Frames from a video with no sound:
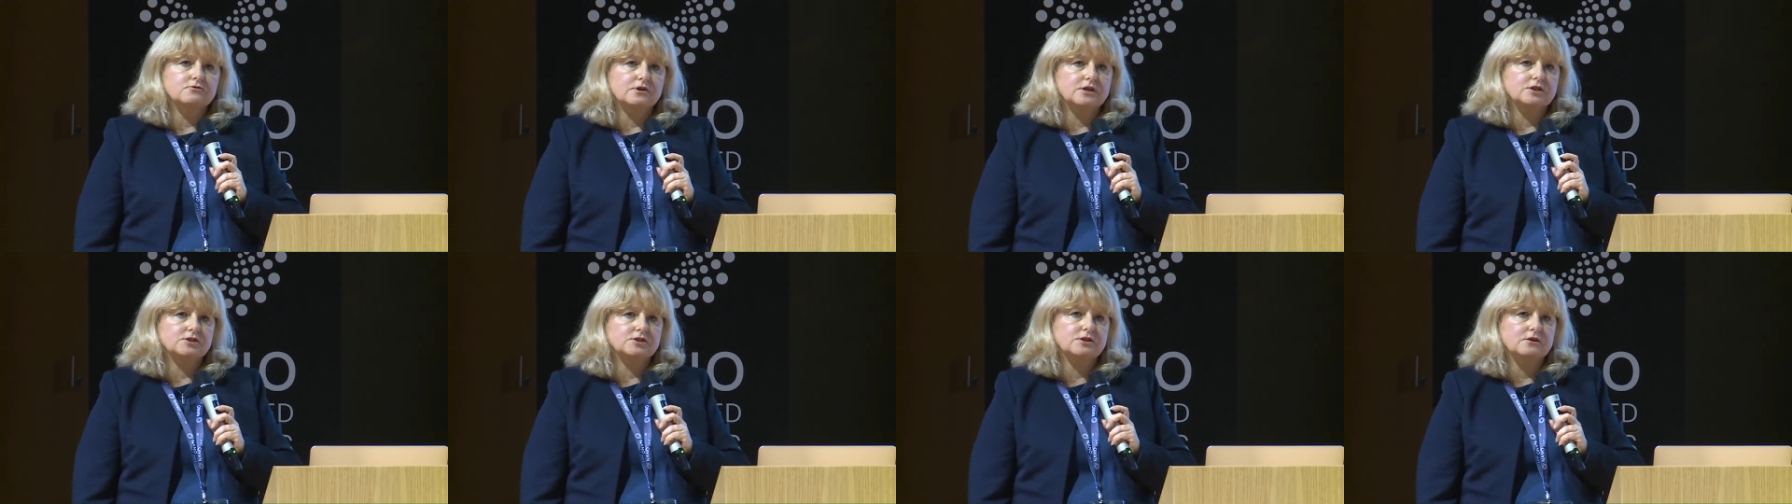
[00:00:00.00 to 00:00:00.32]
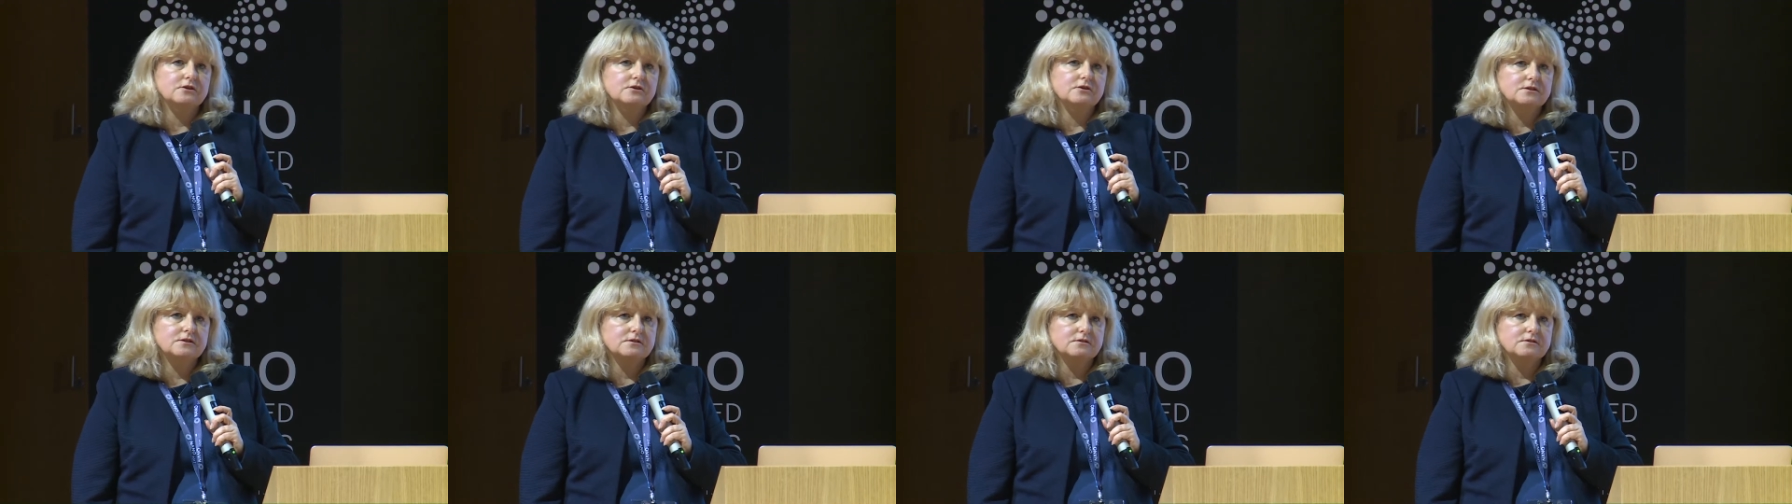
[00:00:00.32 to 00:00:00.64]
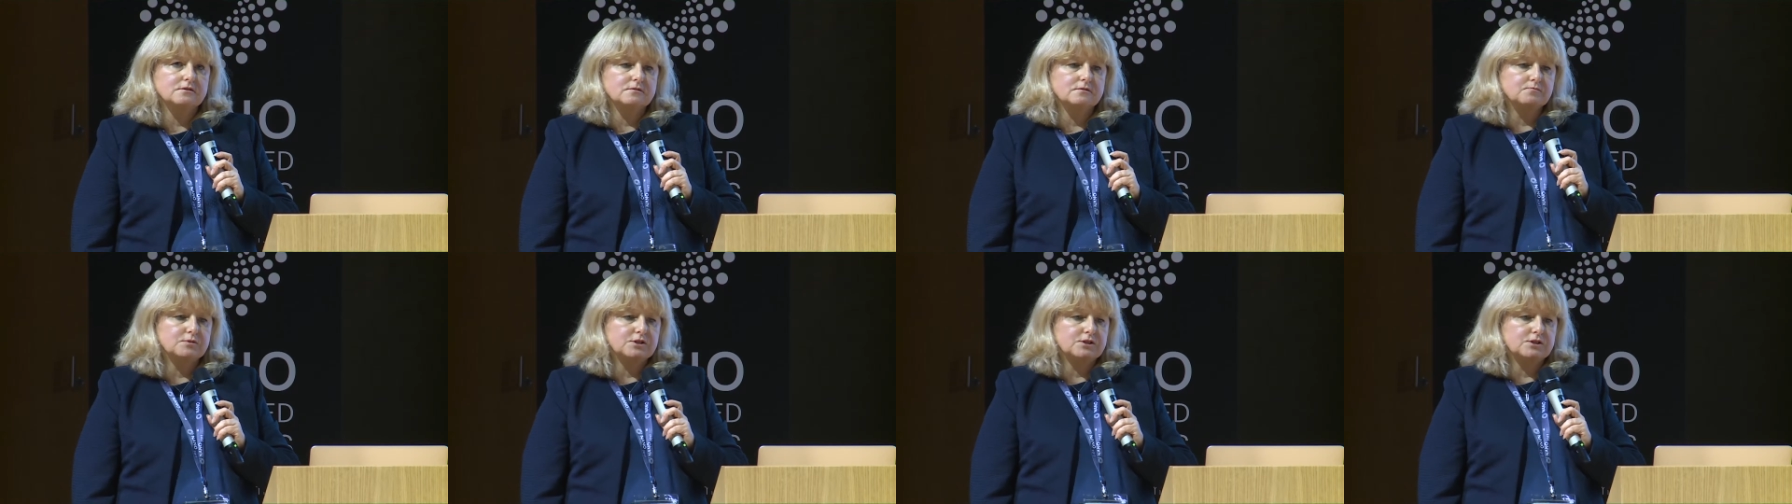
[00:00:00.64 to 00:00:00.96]

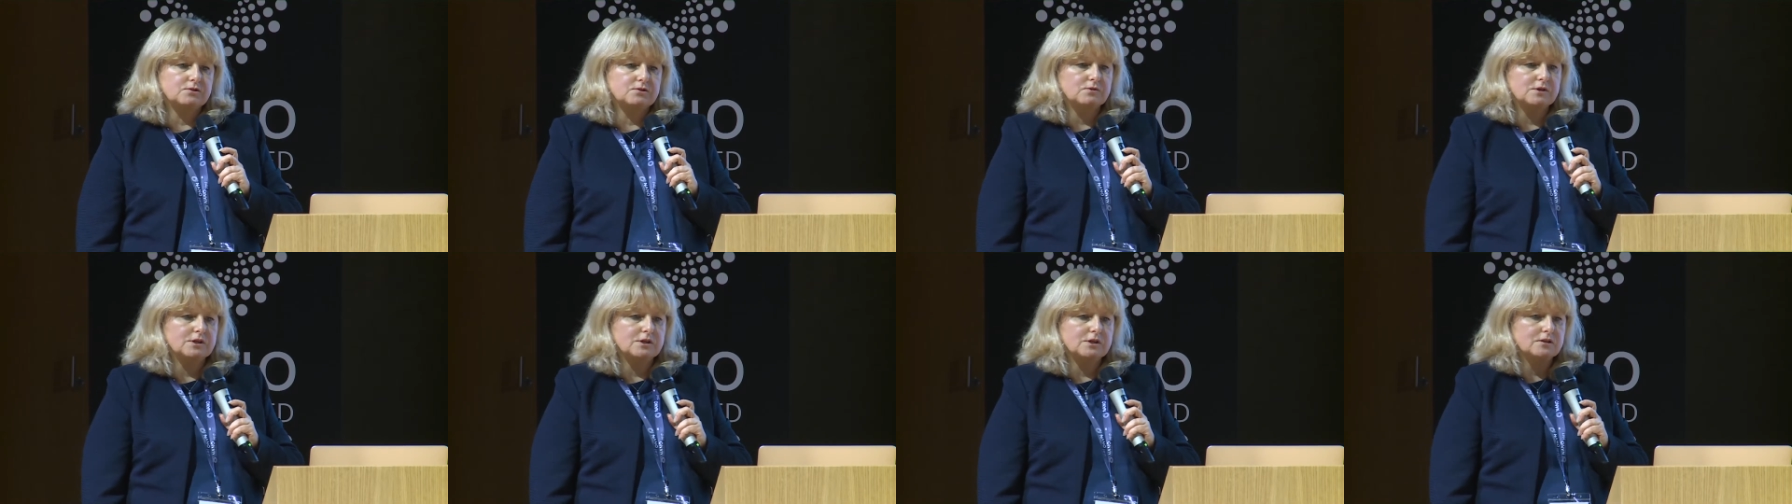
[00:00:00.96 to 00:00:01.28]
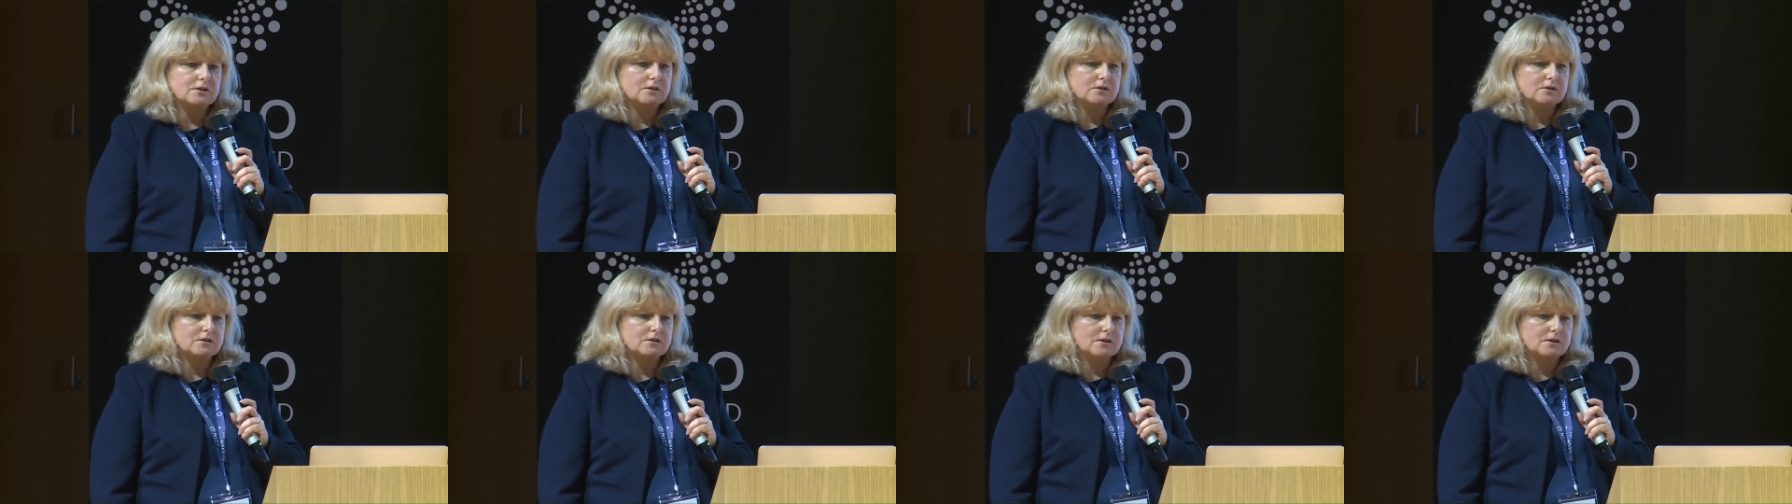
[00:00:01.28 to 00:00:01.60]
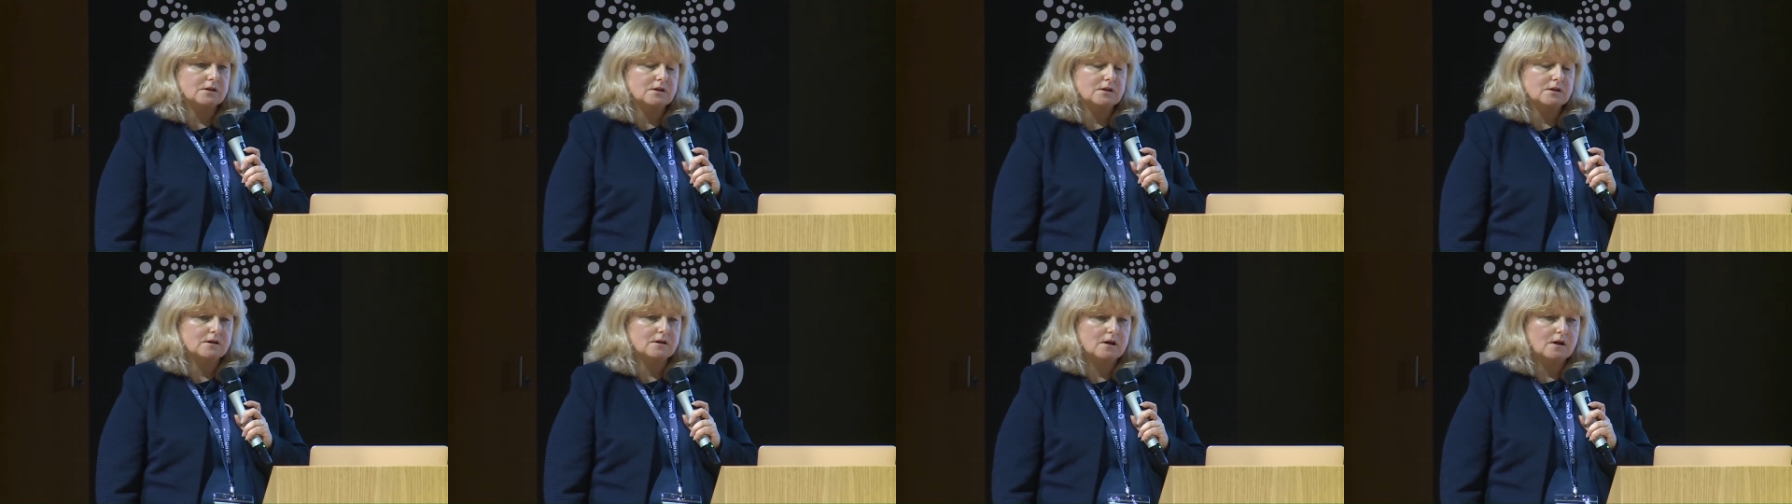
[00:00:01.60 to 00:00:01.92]
thresholds uh, between
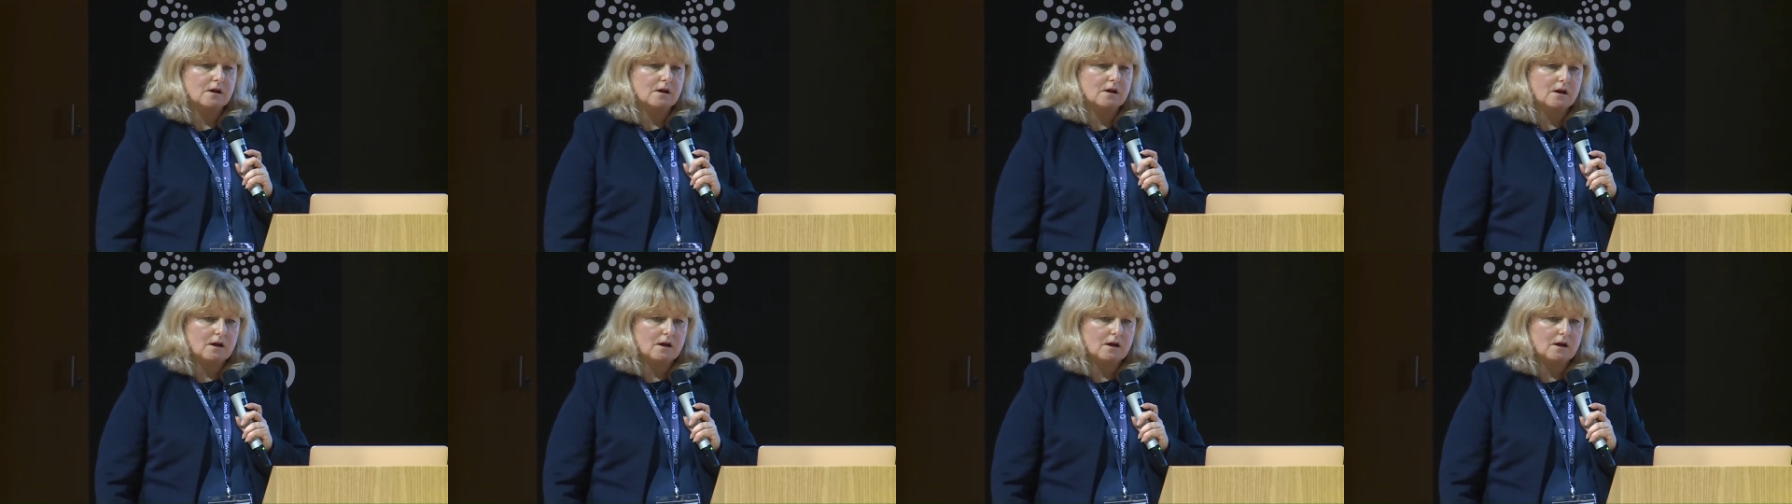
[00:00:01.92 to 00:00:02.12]
the